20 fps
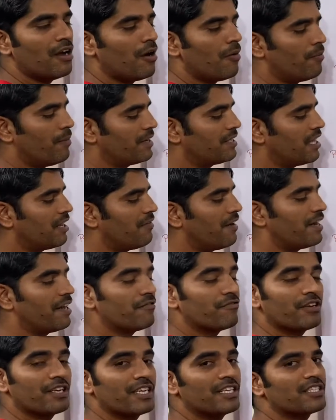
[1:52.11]
but they're waiting
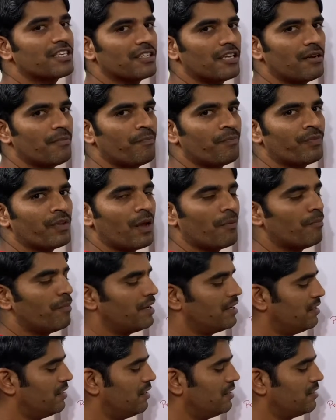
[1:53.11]
for each other, but